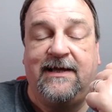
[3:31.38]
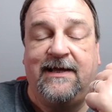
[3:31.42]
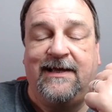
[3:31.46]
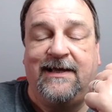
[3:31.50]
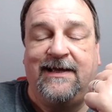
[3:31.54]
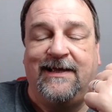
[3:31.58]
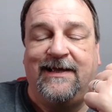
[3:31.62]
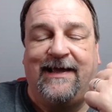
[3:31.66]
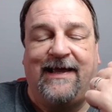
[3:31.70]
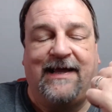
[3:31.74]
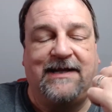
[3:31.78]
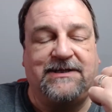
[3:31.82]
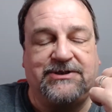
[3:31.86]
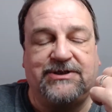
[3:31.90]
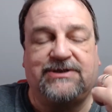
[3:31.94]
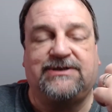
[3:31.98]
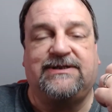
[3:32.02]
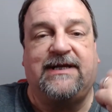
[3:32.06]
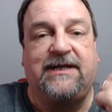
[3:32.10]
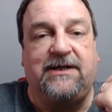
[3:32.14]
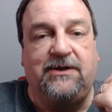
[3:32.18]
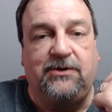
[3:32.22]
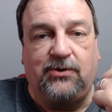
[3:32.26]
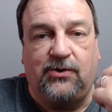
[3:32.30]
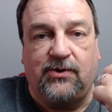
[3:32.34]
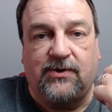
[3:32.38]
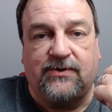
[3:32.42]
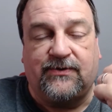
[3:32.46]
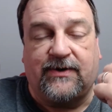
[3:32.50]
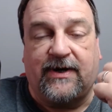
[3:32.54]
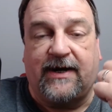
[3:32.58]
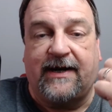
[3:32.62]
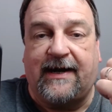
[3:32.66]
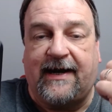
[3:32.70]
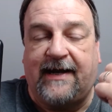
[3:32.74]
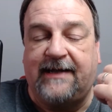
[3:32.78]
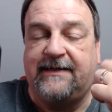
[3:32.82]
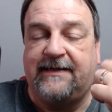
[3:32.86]
it just didn't look
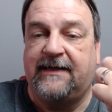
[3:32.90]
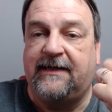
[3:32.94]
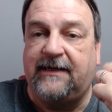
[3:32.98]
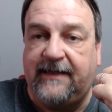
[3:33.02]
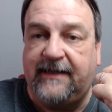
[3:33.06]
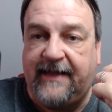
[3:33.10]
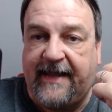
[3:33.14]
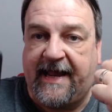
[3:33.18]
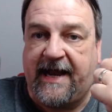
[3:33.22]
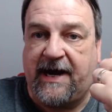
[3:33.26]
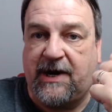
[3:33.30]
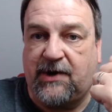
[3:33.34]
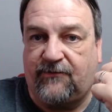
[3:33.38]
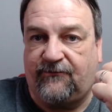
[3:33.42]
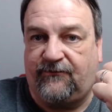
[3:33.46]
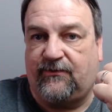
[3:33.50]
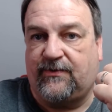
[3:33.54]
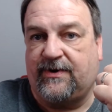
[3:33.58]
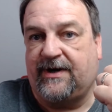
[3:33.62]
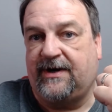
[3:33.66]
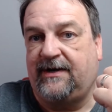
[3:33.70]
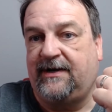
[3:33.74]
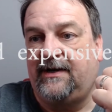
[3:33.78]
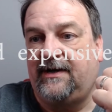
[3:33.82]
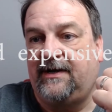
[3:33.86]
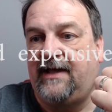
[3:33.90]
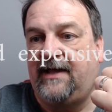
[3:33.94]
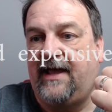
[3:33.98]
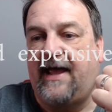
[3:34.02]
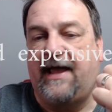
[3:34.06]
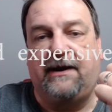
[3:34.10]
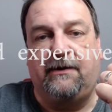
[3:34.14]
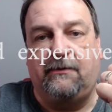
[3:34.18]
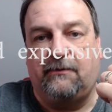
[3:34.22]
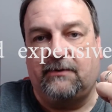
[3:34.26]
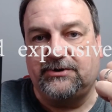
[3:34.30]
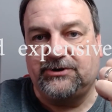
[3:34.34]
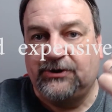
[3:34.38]
right. I didn't care for it. And
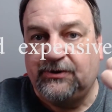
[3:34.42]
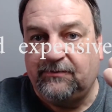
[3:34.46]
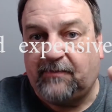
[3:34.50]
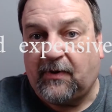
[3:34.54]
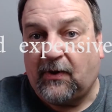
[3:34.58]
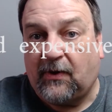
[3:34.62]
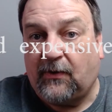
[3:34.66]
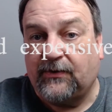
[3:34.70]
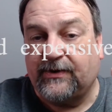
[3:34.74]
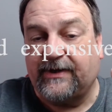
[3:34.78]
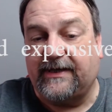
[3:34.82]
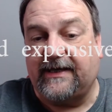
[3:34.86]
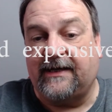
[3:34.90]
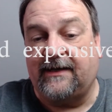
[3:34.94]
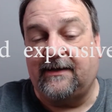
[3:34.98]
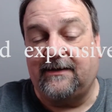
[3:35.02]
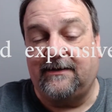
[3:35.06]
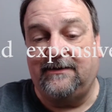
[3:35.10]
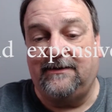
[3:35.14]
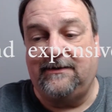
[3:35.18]
it were too bulky.